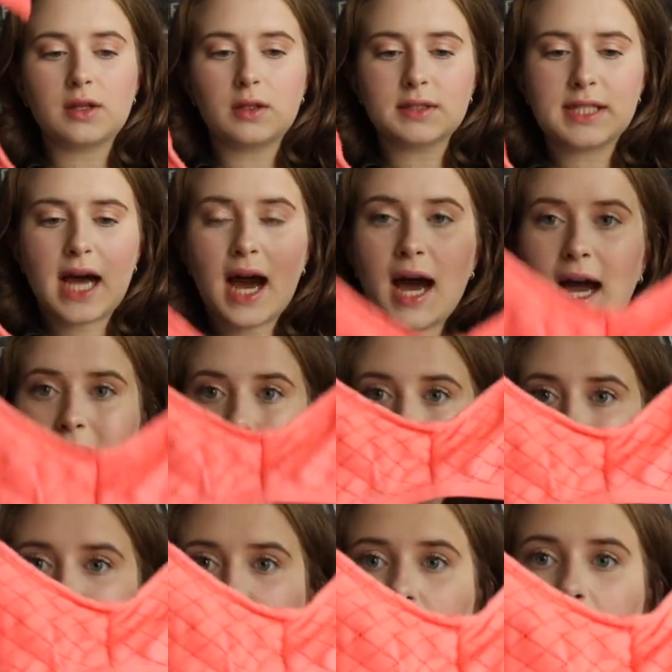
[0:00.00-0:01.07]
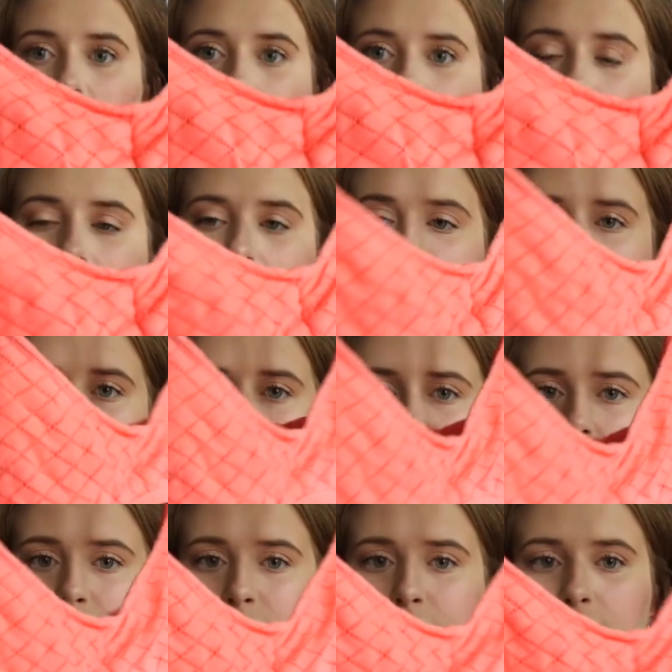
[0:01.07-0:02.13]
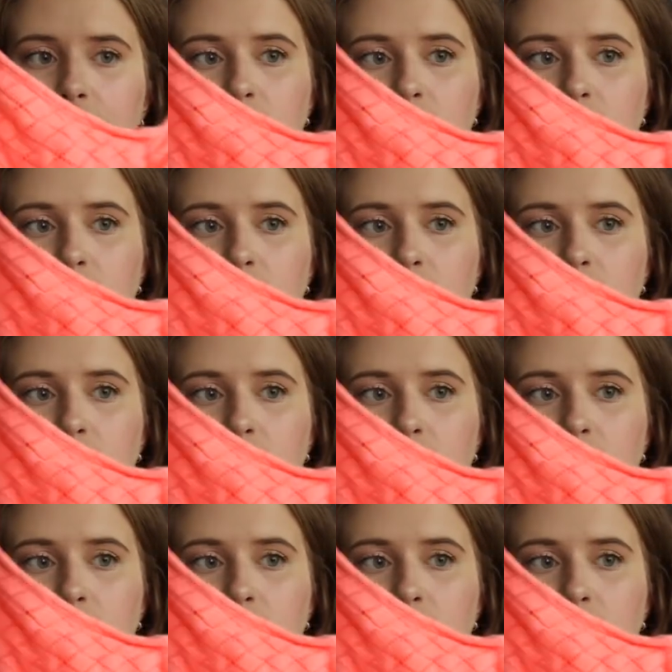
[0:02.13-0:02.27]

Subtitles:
little ties and this kind of